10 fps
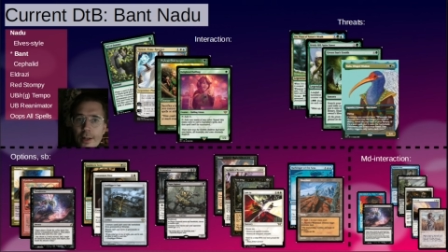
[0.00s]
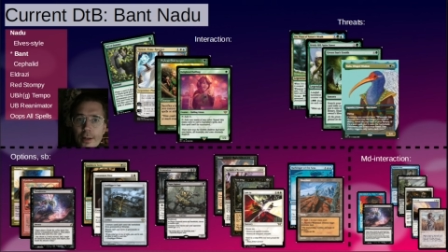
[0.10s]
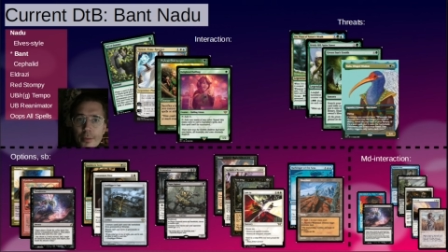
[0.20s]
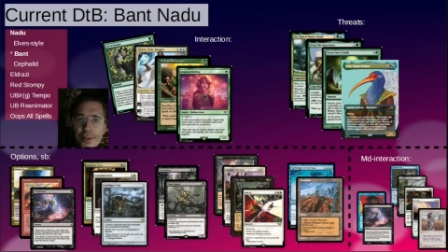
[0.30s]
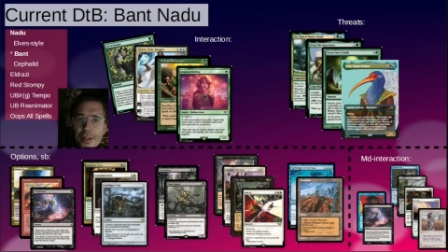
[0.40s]

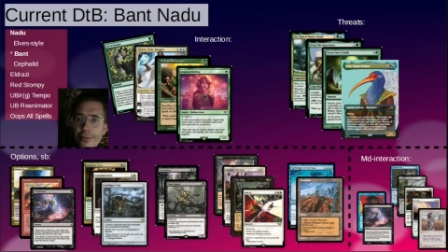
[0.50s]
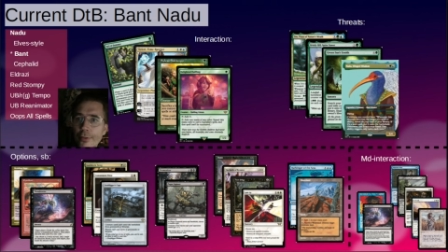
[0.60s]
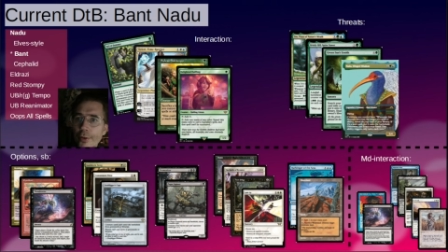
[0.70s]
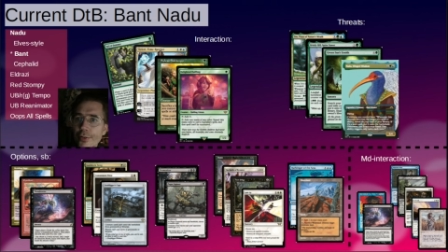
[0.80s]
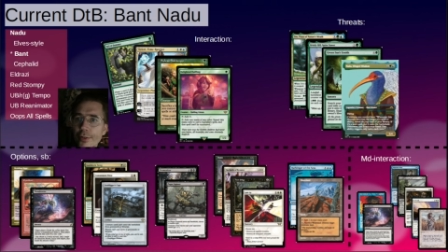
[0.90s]
But this
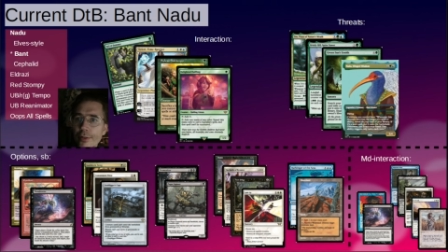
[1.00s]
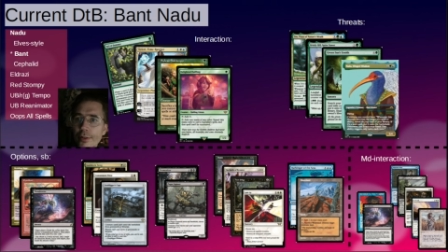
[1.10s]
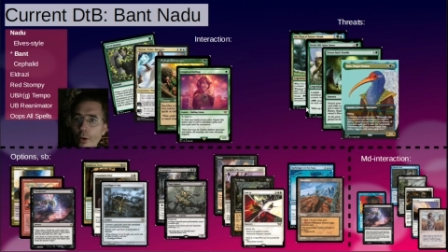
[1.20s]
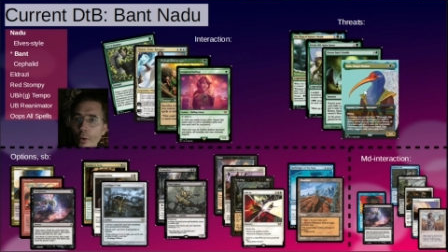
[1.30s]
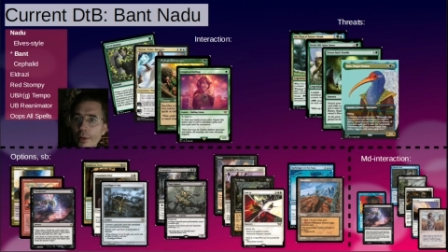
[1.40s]
version
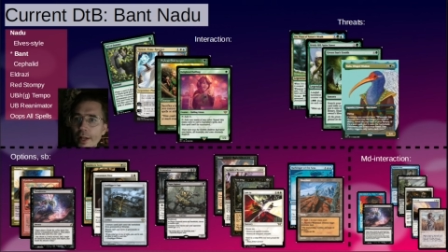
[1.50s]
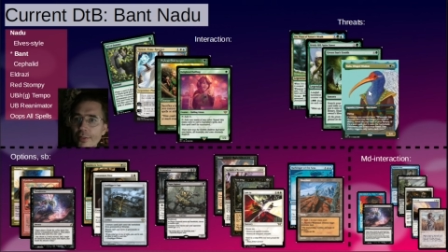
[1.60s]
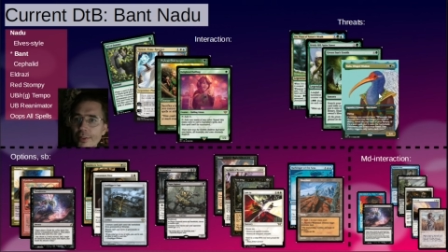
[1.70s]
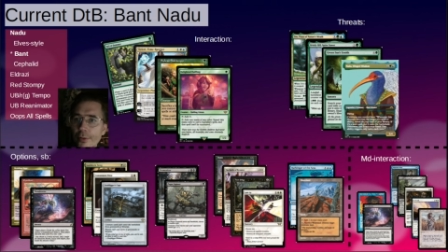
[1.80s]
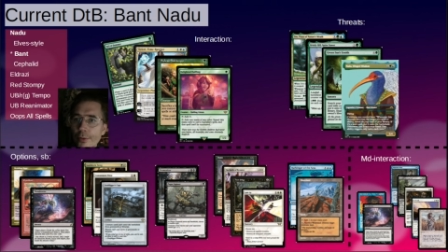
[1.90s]
only
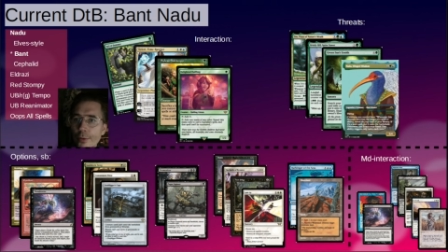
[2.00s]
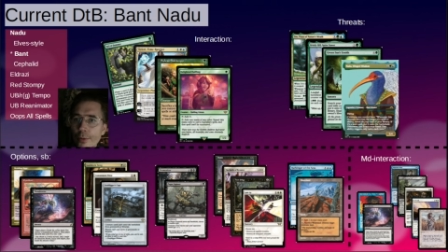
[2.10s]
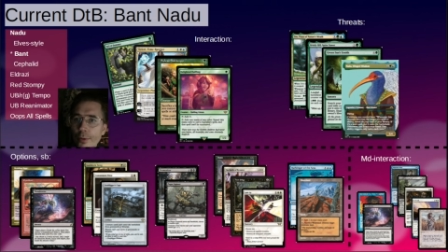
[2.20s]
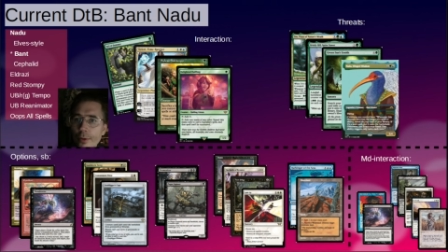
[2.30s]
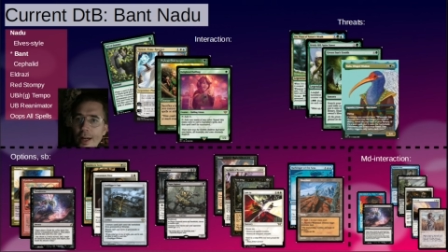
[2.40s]
has
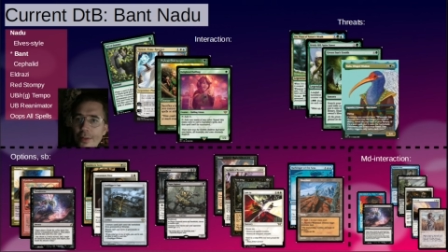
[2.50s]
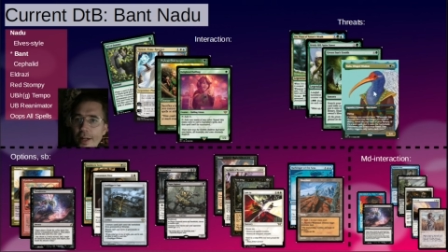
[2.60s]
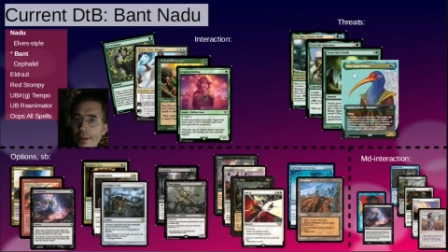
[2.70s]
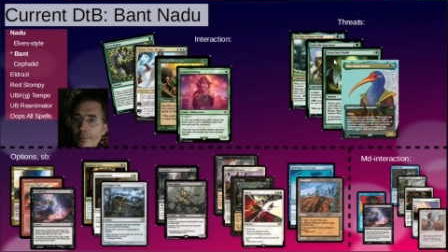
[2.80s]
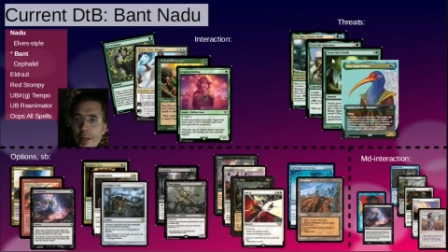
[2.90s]
Nadu, and
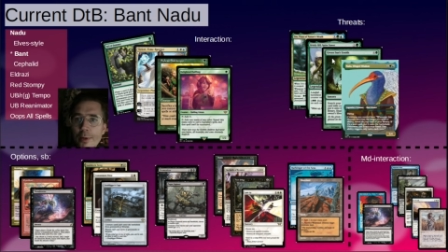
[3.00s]
then maybe